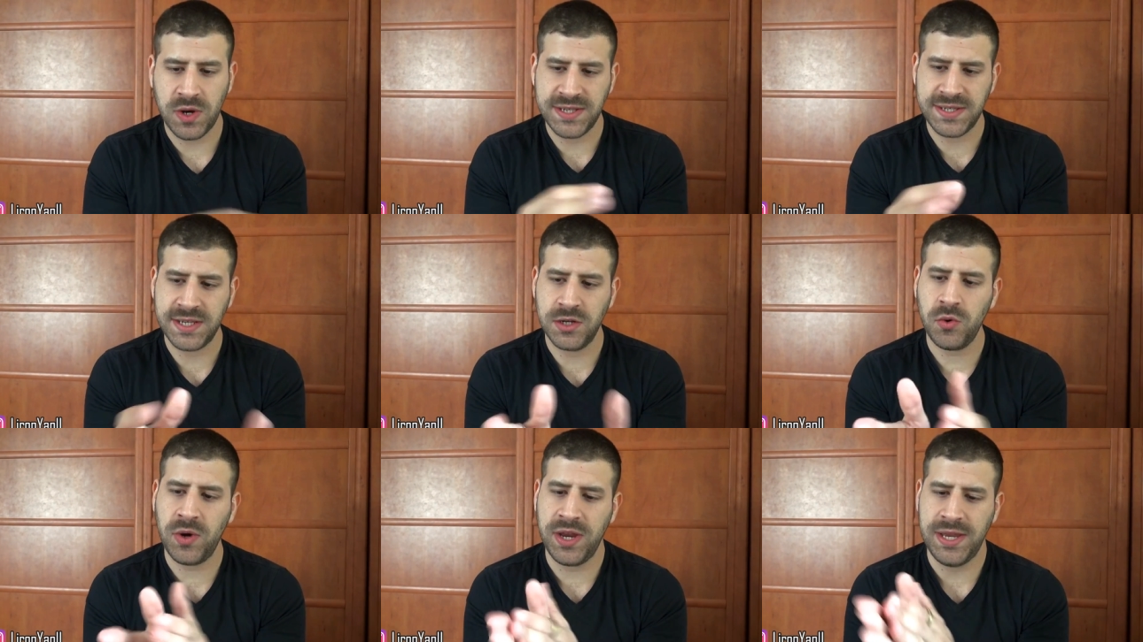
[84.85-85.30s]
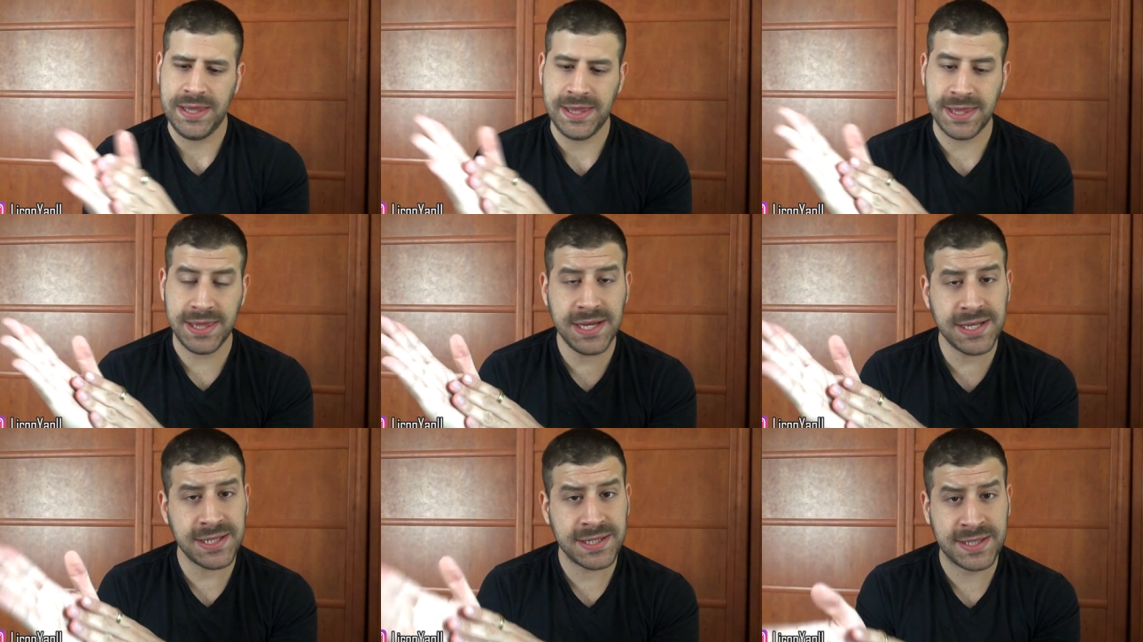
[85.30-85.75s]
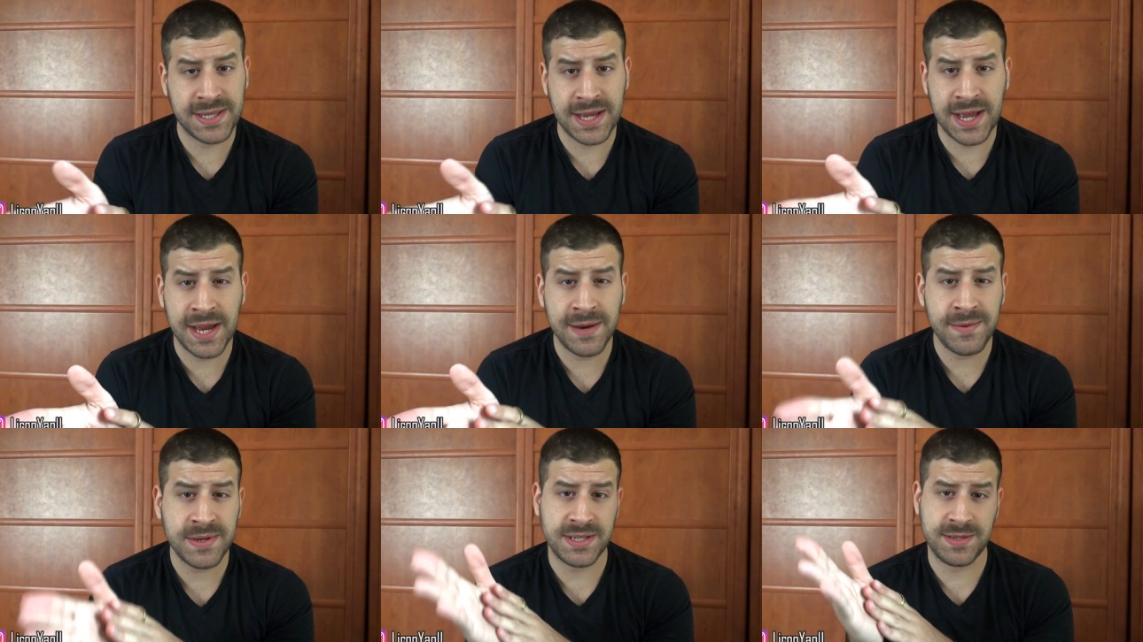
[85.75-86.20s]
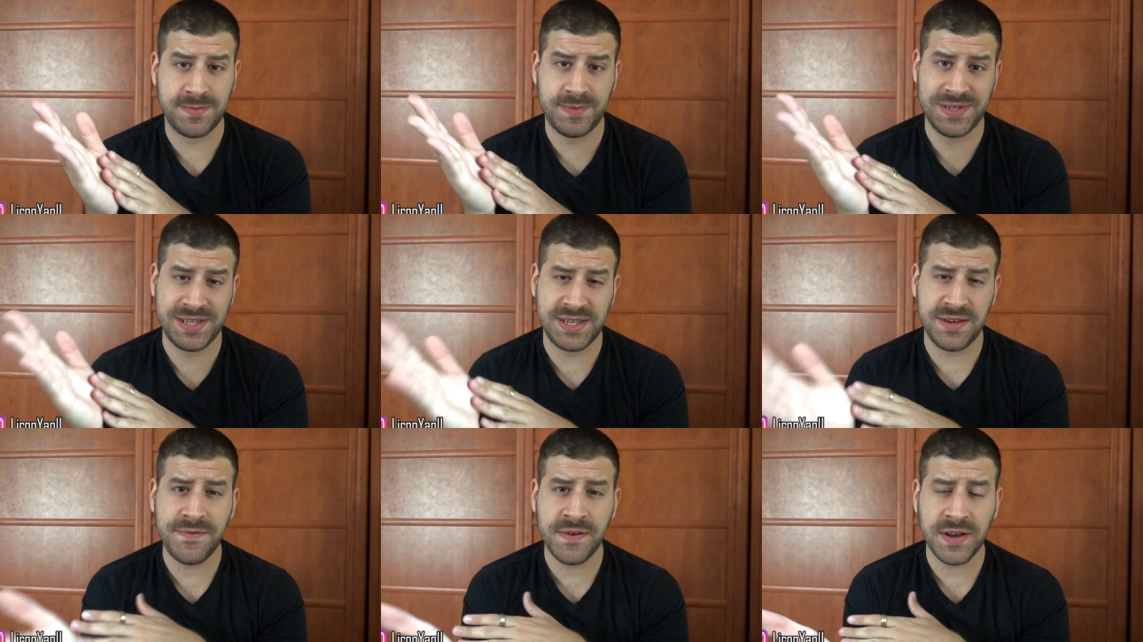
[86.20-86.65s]
I said, okay, this time is
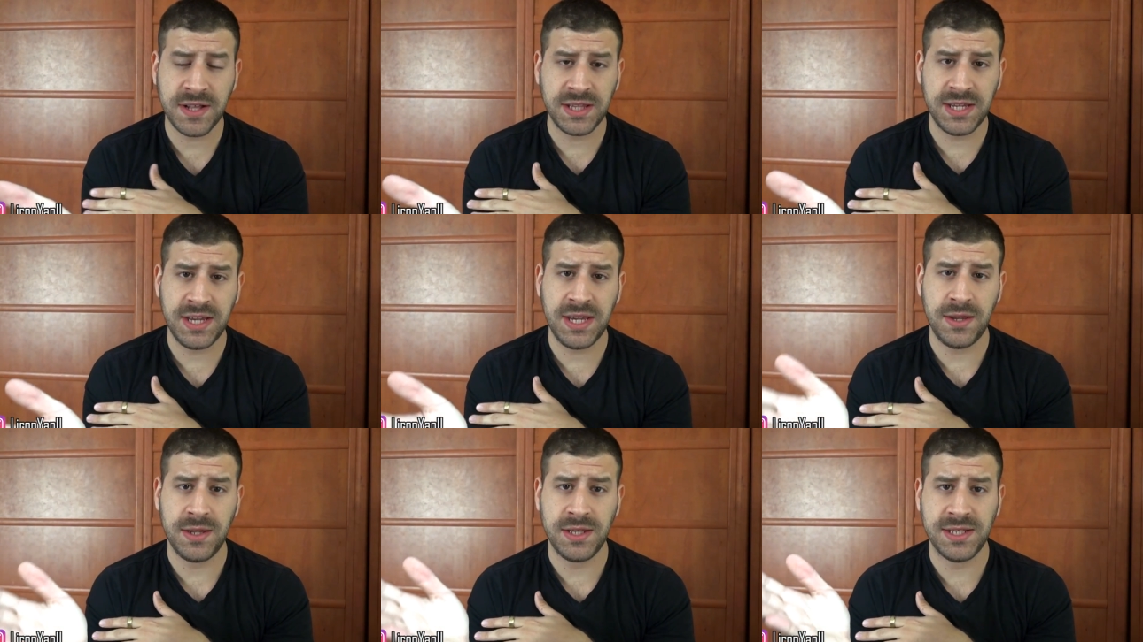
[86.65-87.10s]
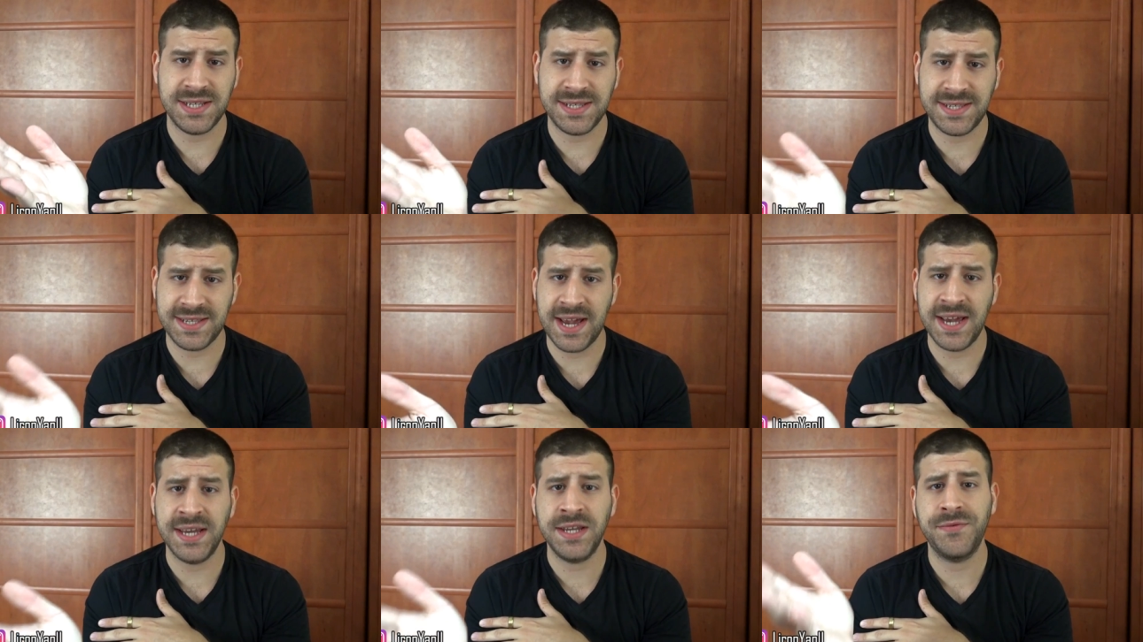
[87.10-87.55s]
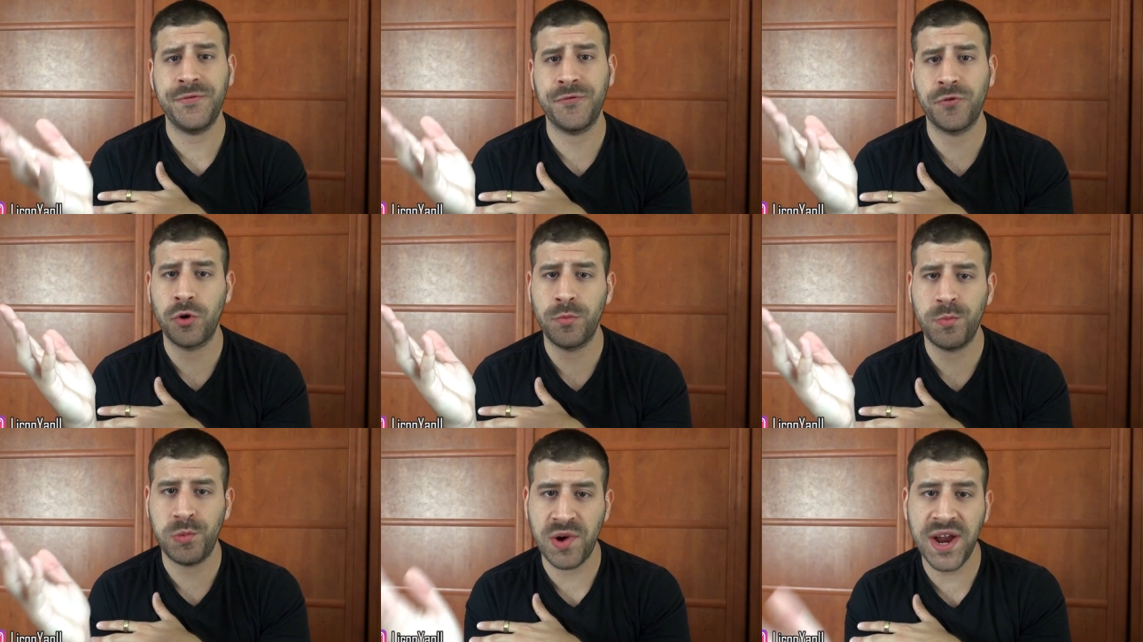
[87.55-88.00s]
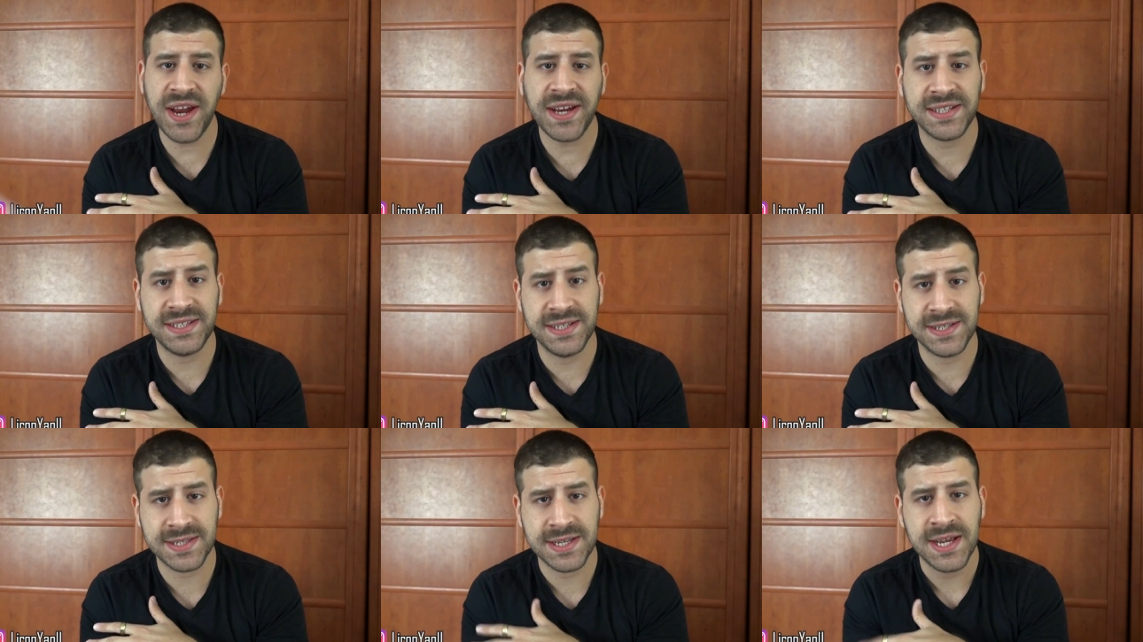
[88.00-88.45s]
specifically designed for
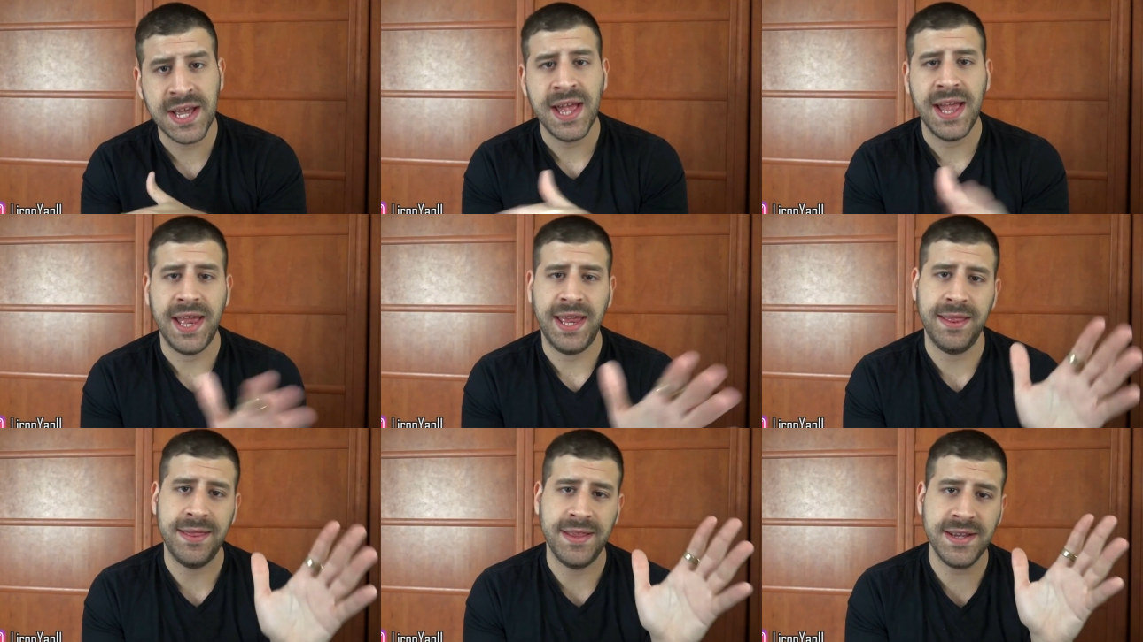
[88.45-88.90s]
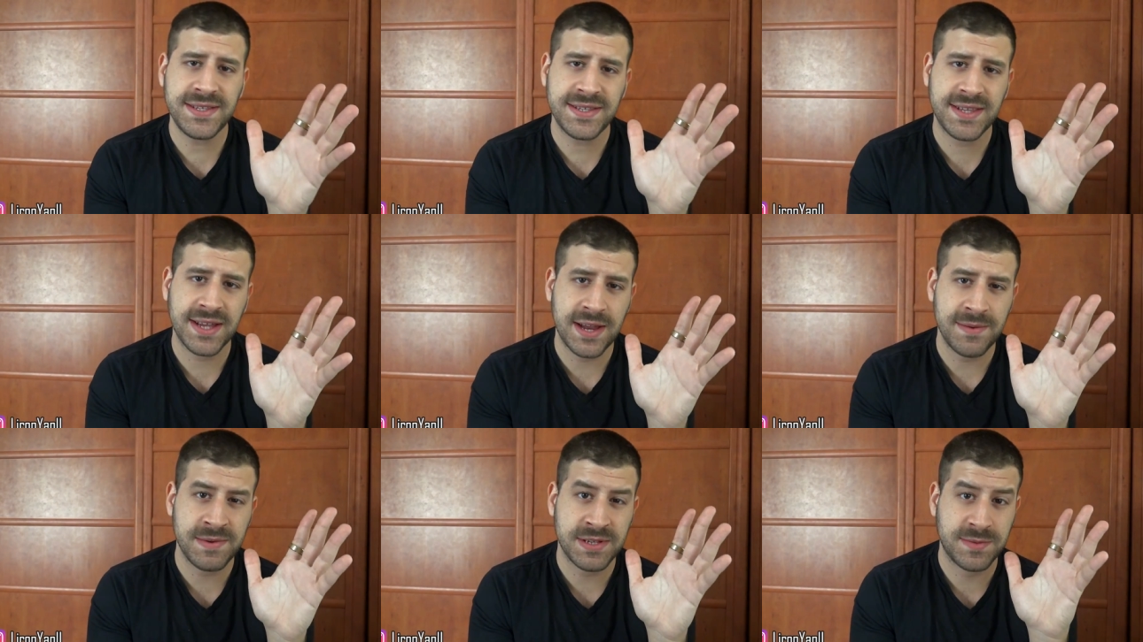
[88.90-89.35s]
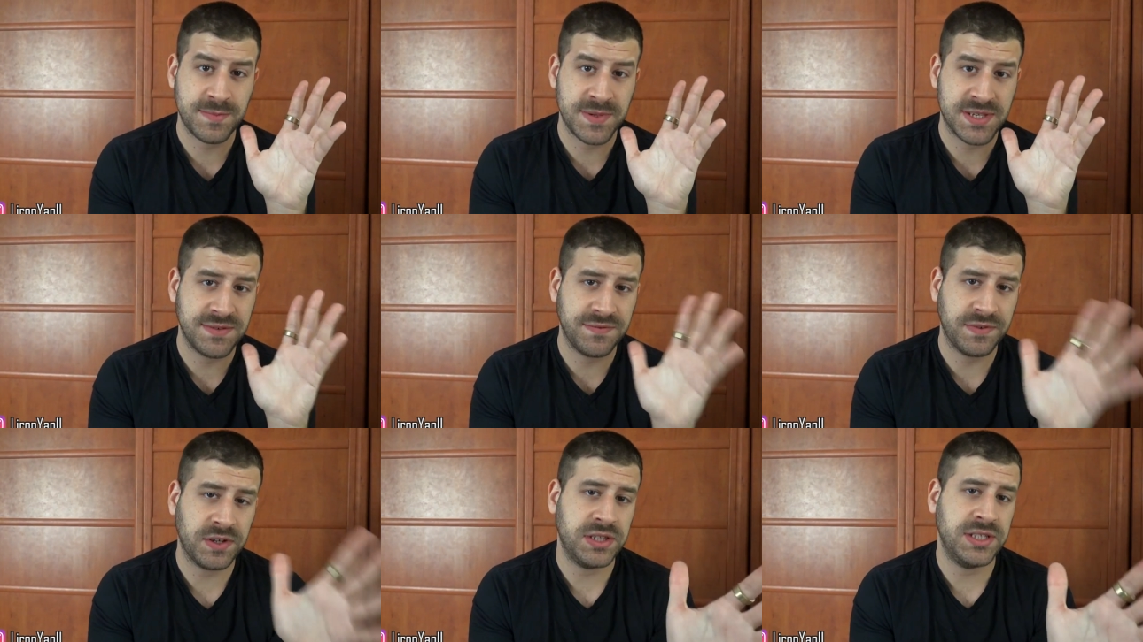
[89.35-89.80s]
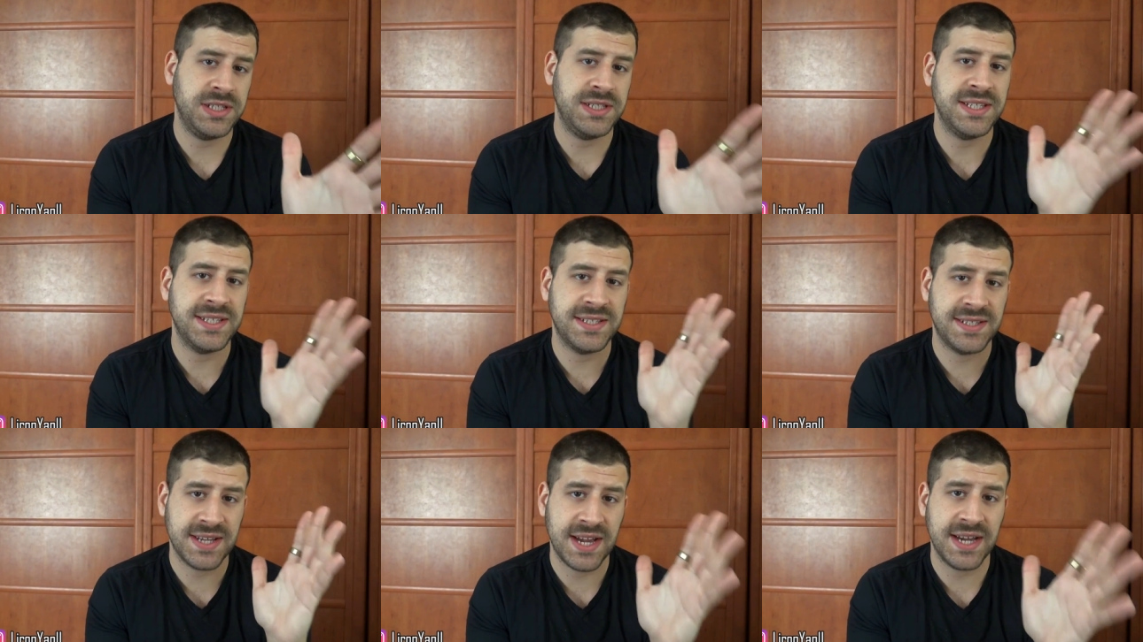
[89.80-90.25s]
practice, and this time is specifically
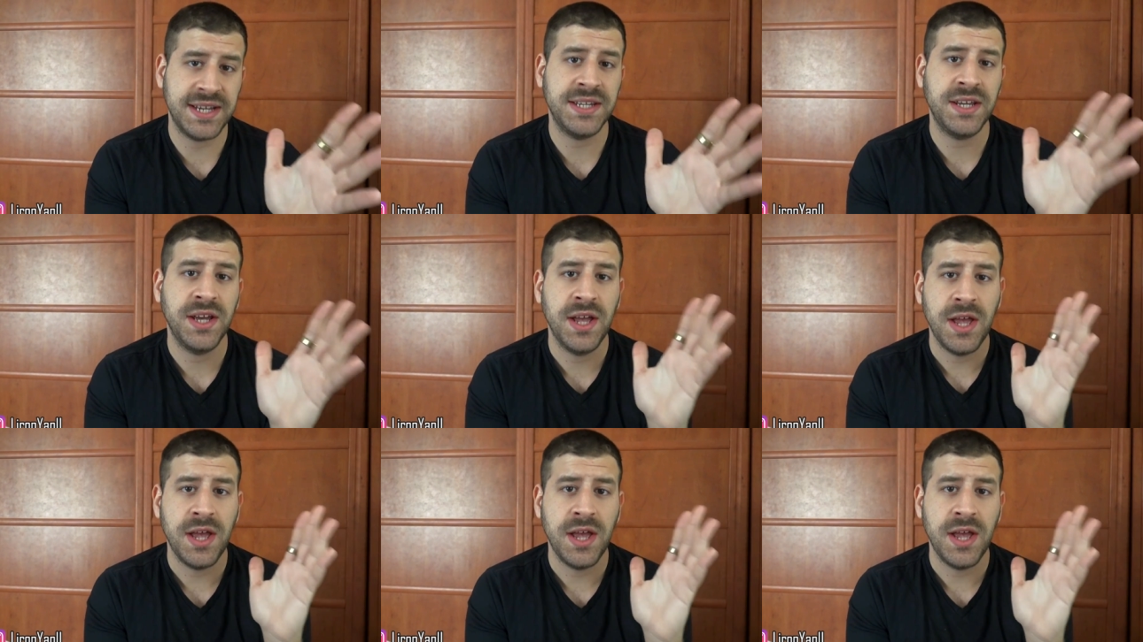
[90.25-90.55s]
designed